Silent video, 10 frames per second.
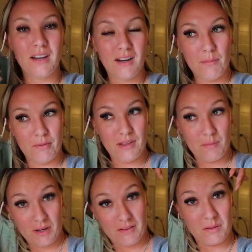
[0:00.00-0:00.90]
and a couple of
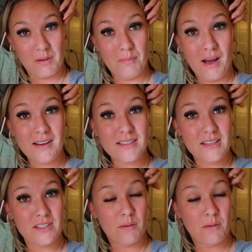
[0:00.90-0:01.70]
them are giving me boxes,